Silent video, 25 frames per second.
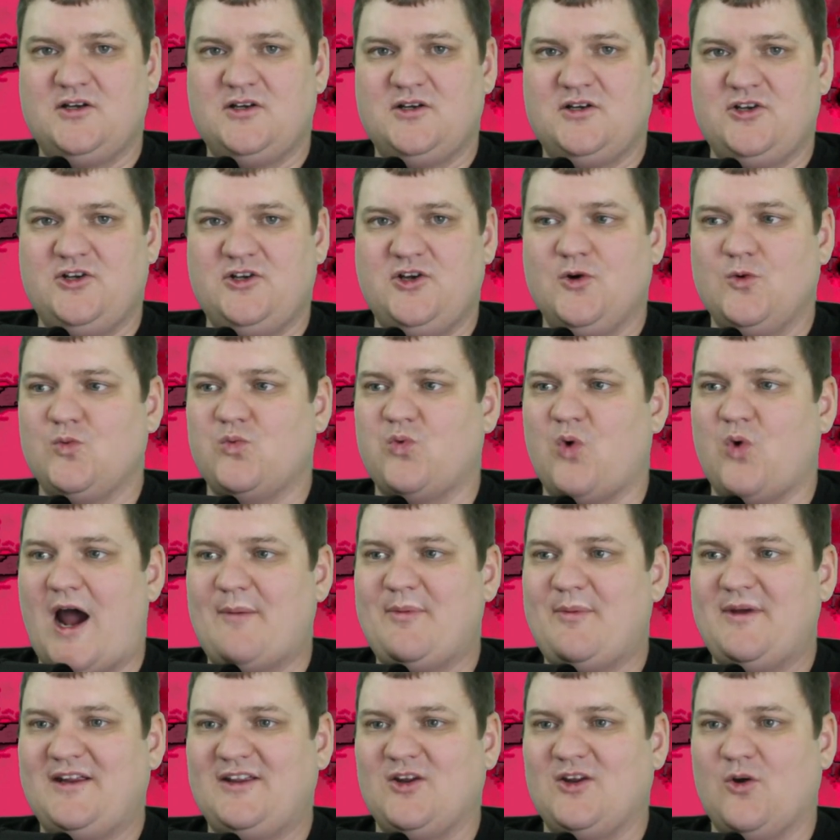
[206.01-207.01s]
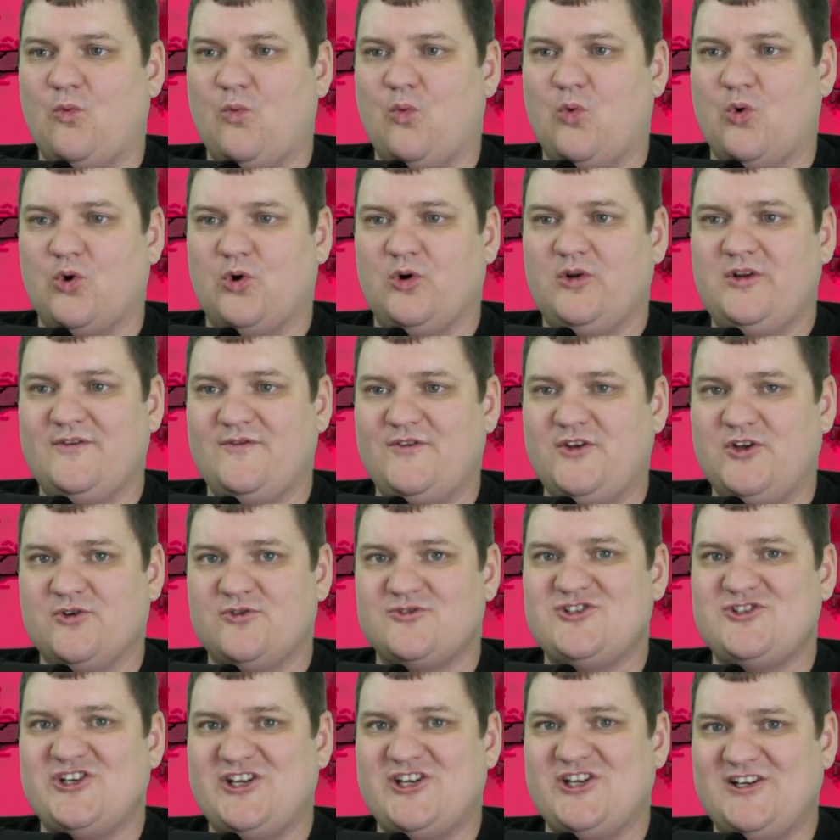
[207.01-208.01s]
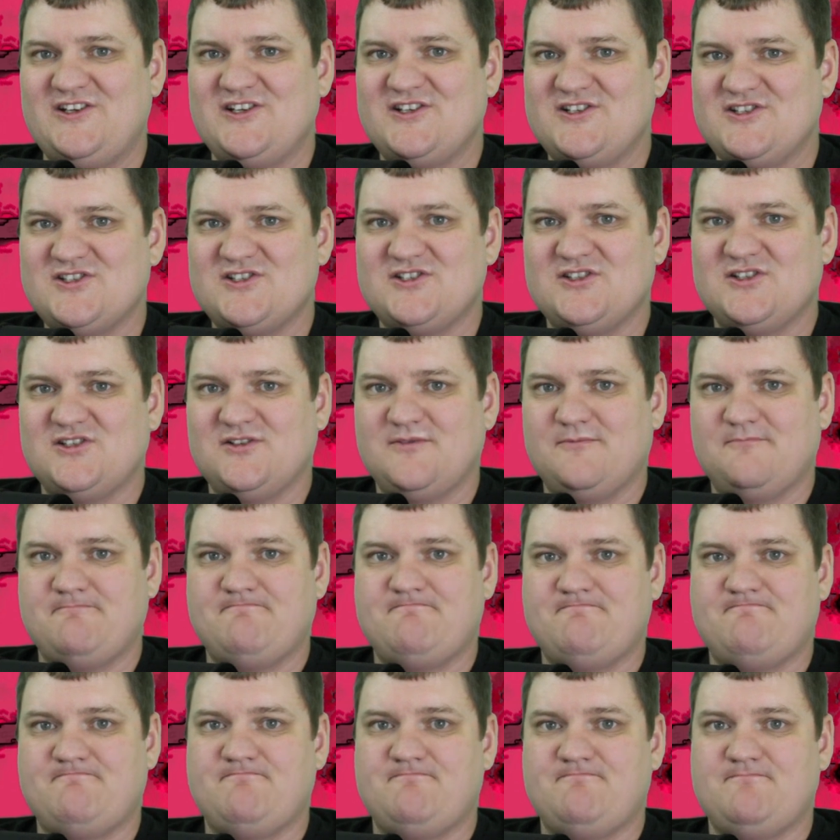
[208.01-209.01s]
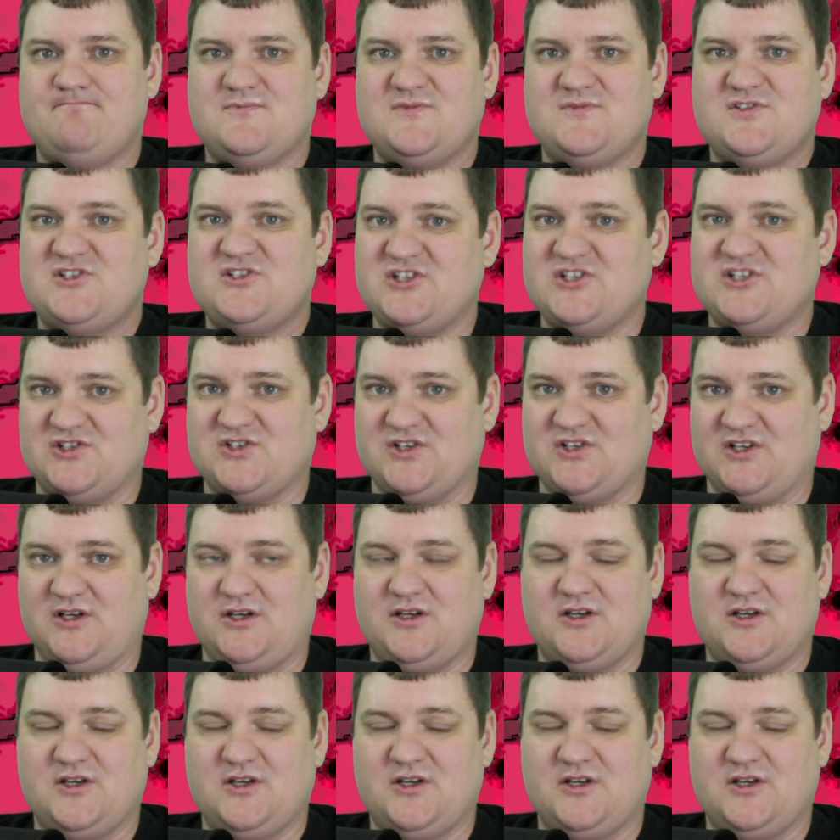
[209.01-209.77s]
You're robbing the world of your genius. Seriously,